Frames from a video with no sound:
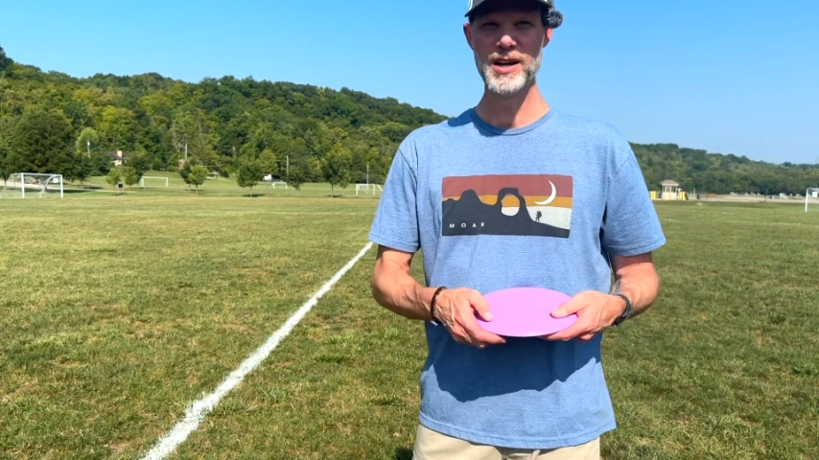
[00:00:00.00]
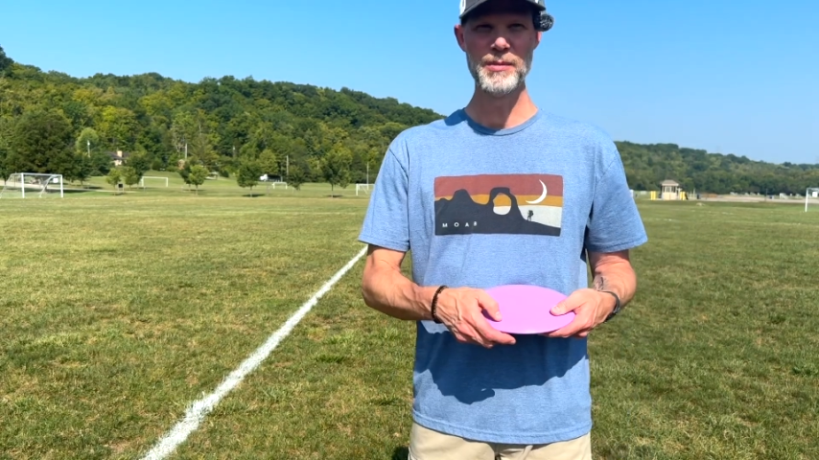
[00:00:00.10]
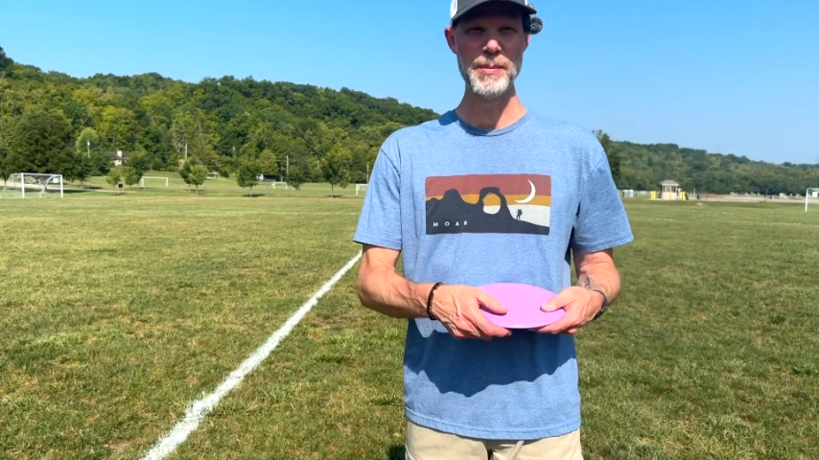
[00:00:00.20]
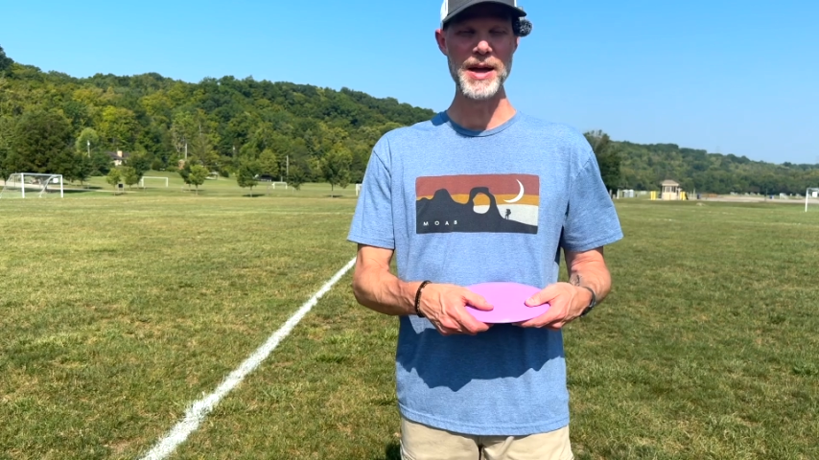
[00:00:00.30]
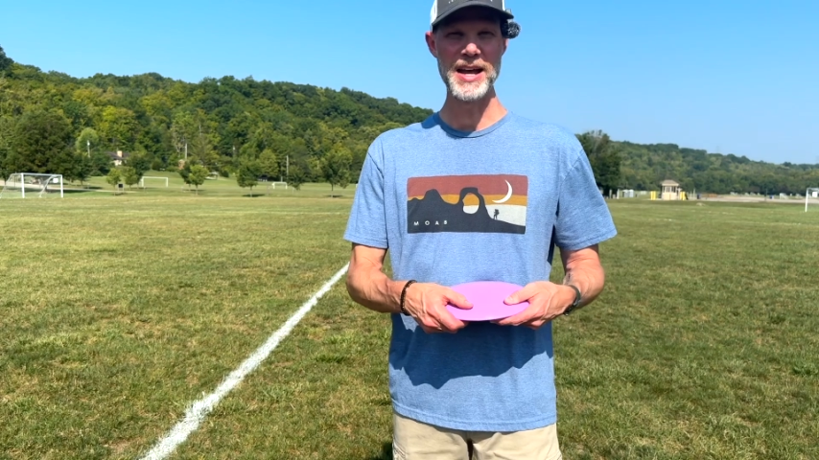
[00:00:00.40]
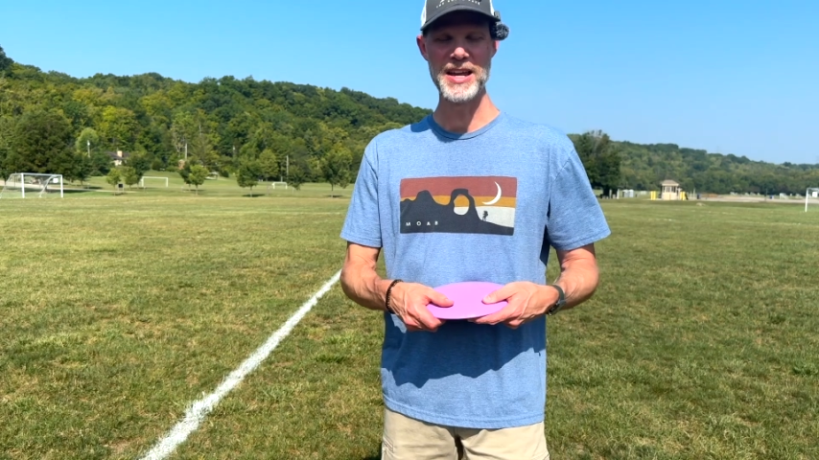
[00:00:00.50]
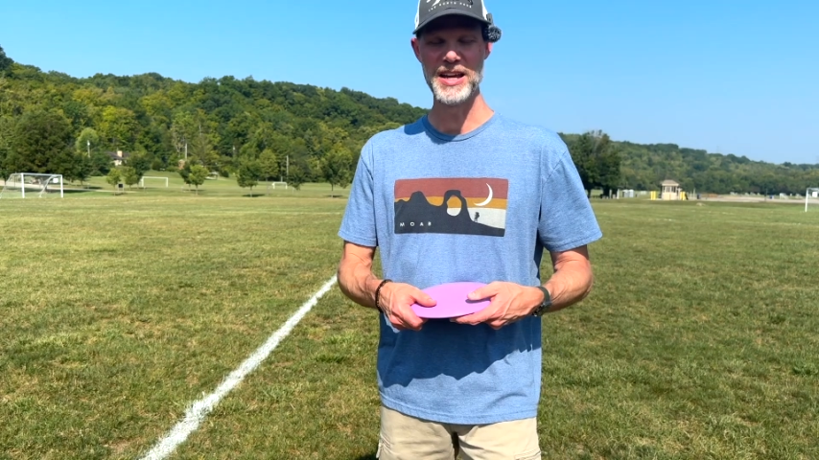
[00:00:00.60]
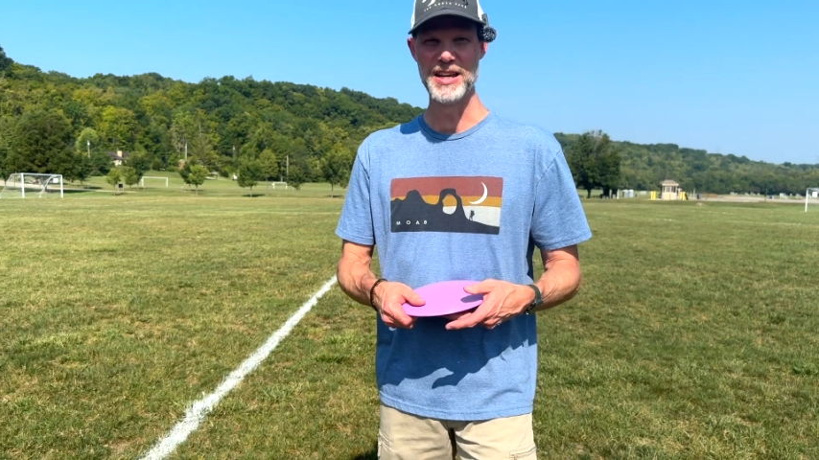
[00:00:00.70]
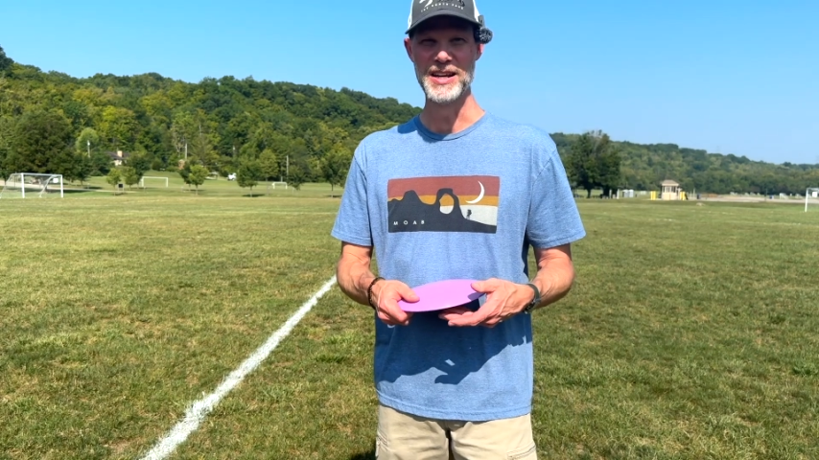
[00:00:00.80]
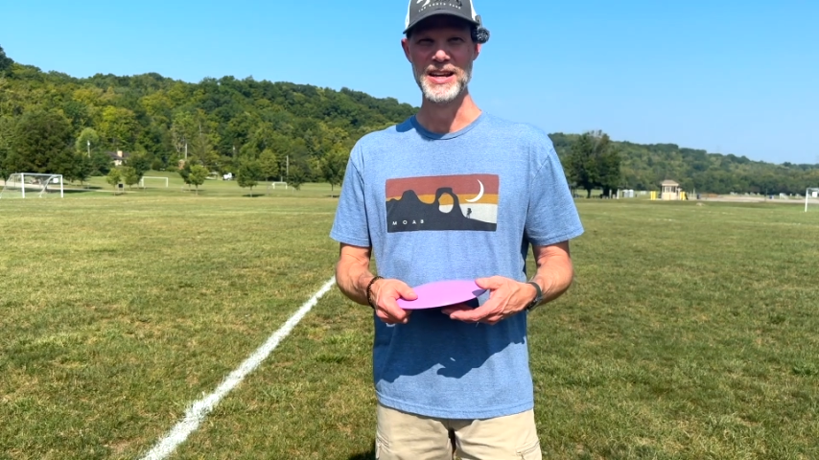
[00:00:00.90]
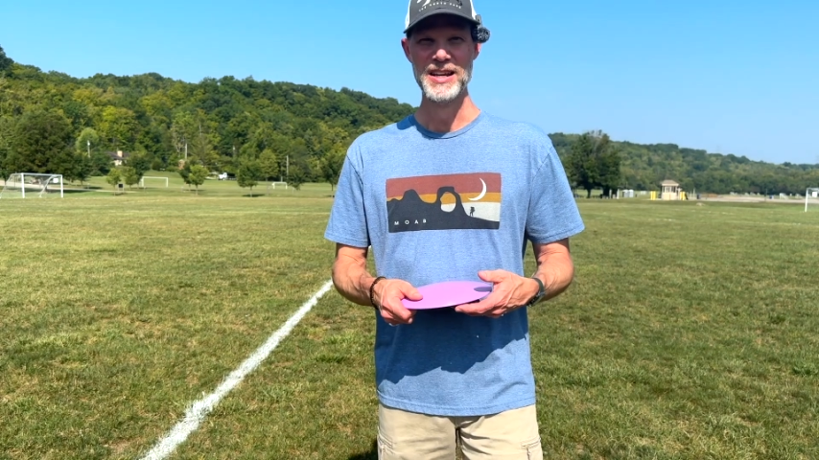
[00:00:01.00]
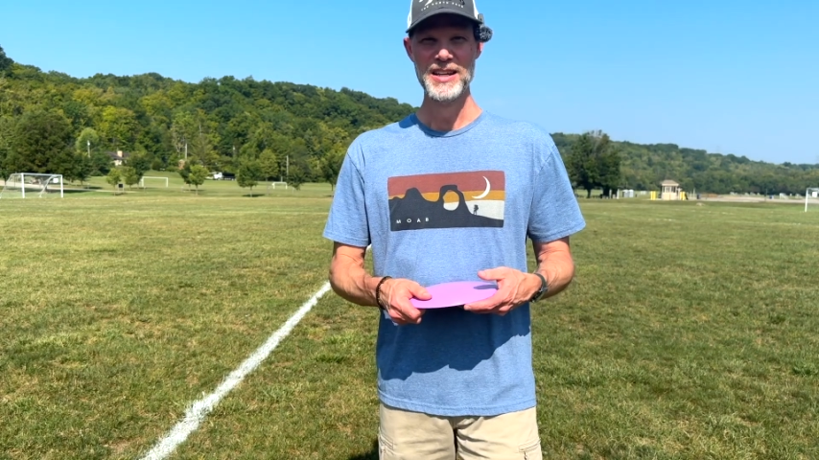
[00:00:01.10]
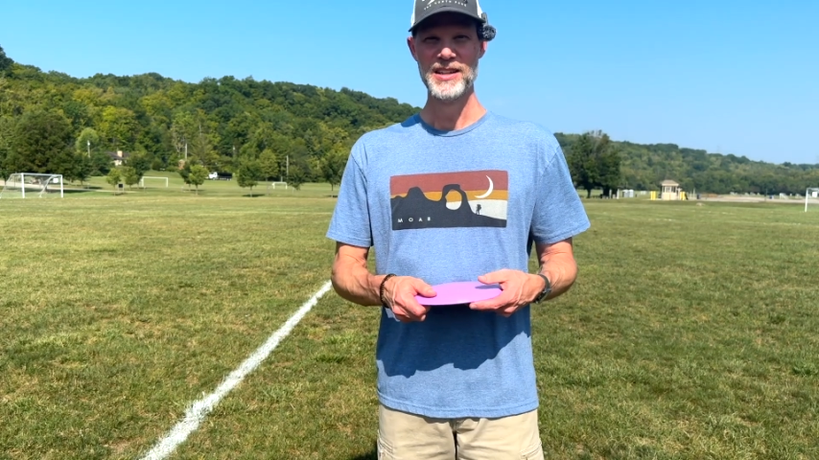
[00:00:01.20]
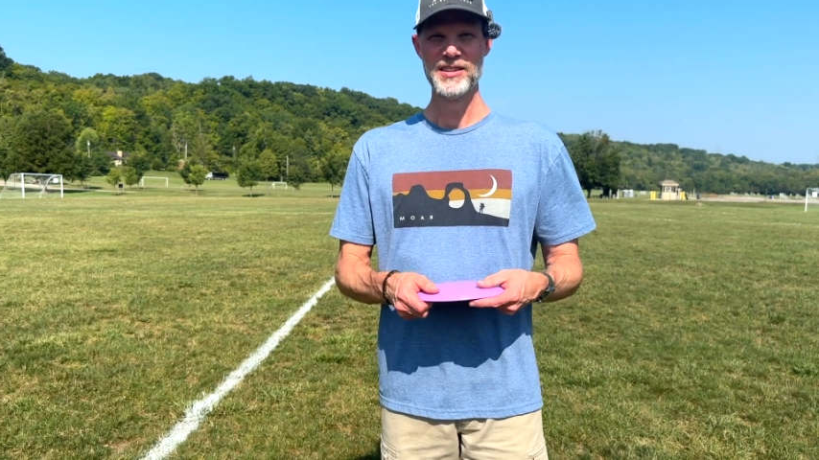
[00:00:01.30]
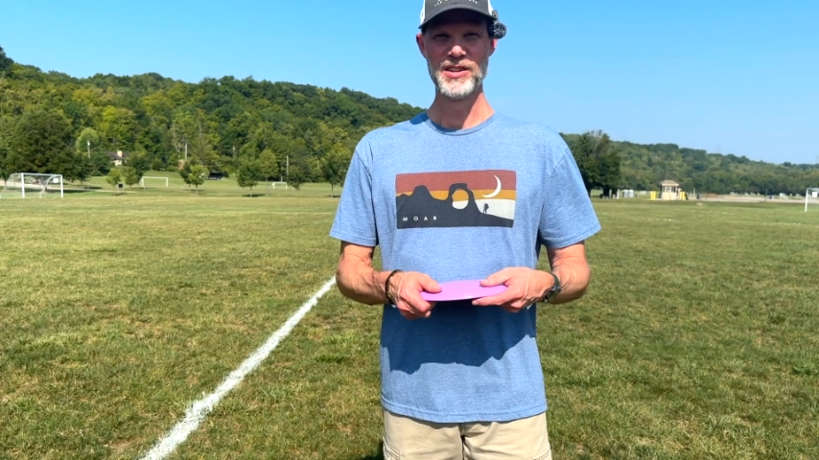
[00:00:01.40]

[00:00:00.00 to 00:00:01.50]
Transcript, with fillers: on my backhand, to